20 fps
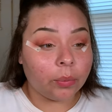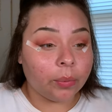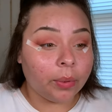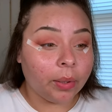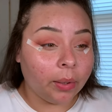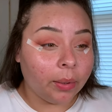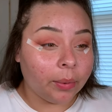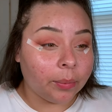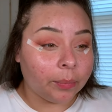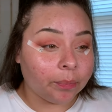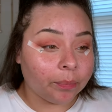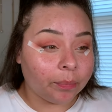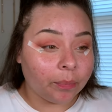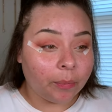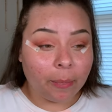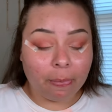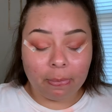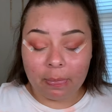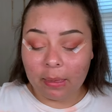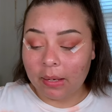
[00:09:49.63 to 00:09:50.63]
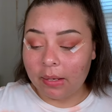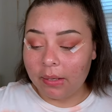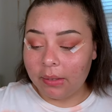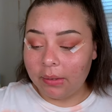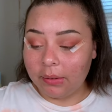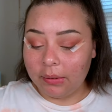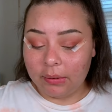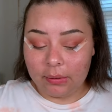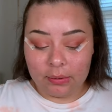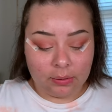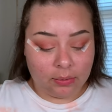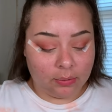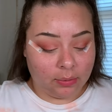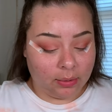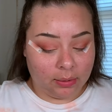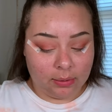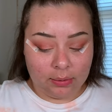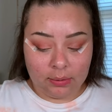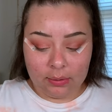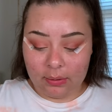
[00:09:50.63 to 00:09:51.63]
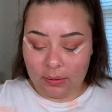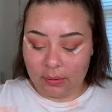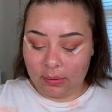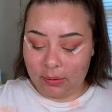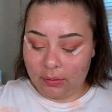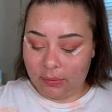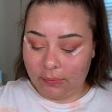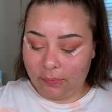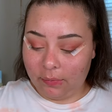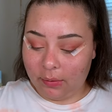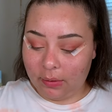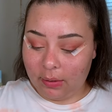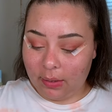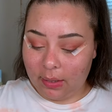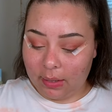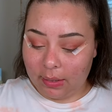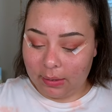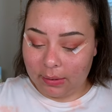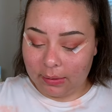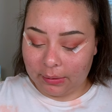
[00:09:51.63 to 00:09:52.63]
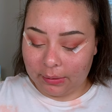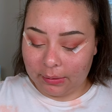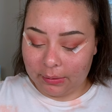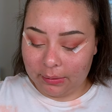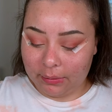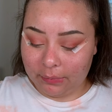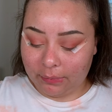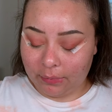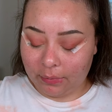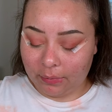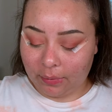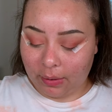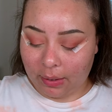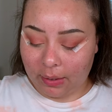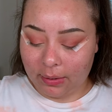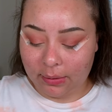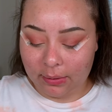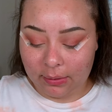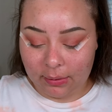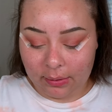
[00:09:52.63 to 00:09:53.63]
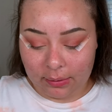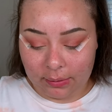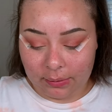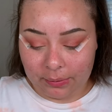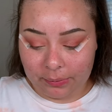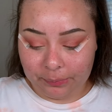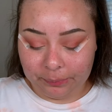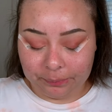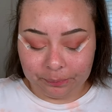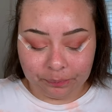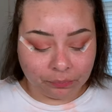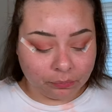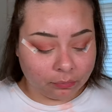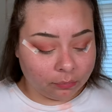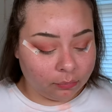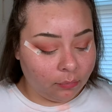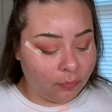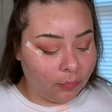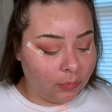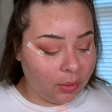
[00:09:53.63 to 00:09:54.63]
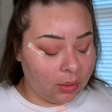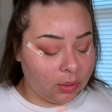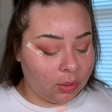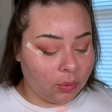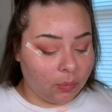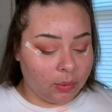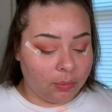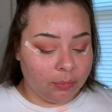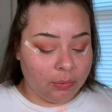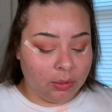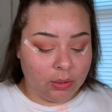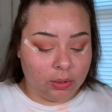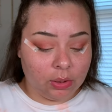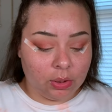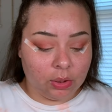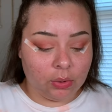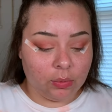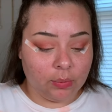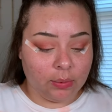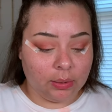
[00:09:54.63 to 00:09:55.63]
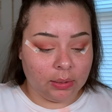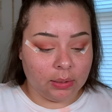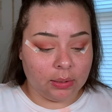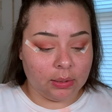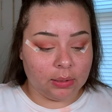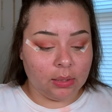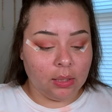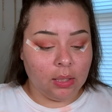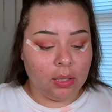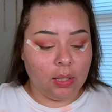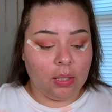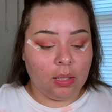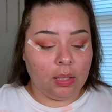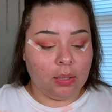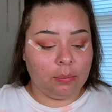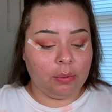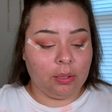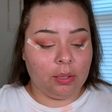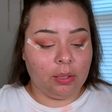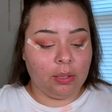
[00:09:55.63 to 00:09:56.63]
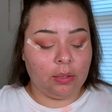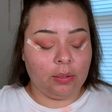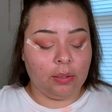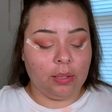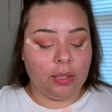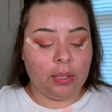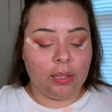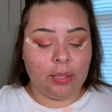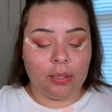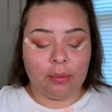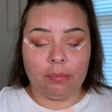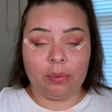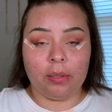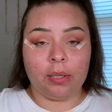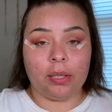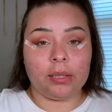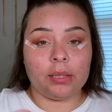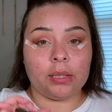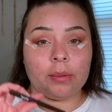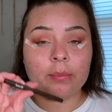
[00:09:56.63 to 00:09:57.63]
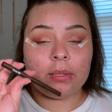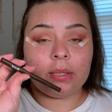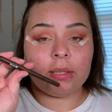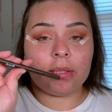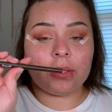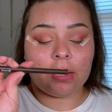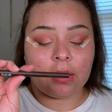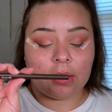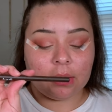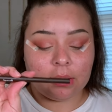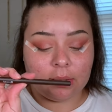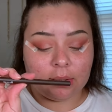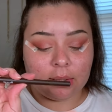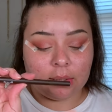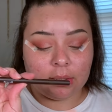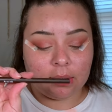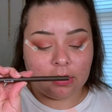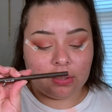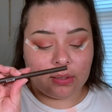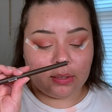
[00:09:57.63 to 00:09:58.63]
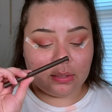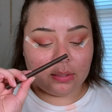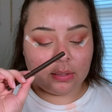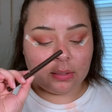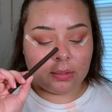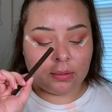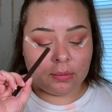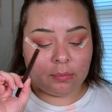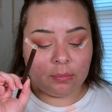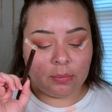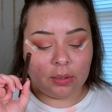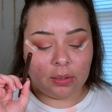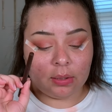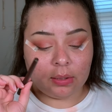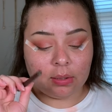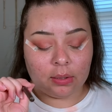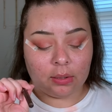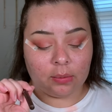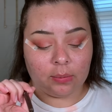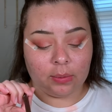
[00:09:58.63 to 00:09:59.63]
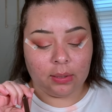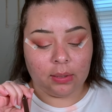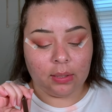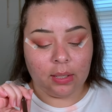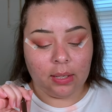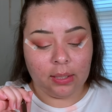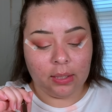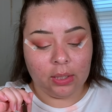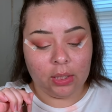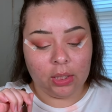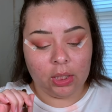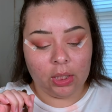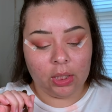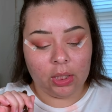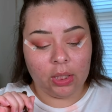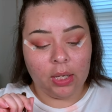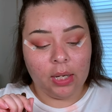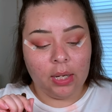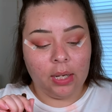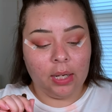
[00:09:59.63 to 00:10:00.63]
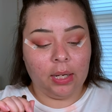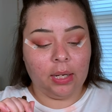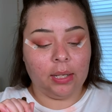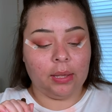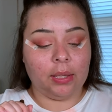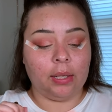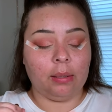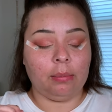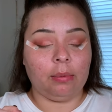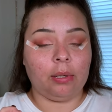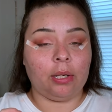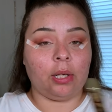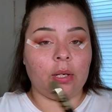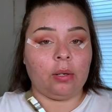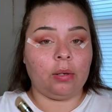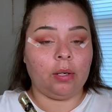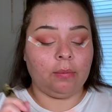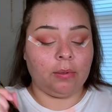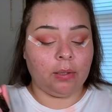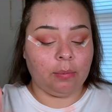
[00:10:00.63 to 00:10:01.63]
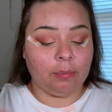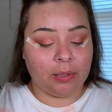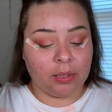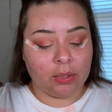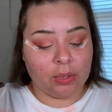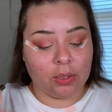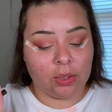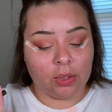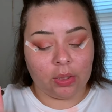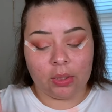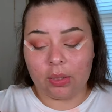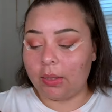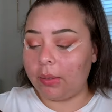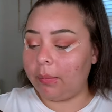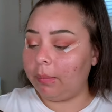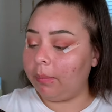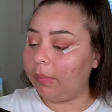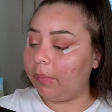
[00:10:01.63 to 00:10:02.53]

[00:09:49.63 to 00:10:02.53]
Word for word: Okay, so that is it for the eyes for right now. So what I'm gonna do is I'm gonna go ahead and apply some of this Araceli um liquid liner, and then I'm gonna go in with my Tarte.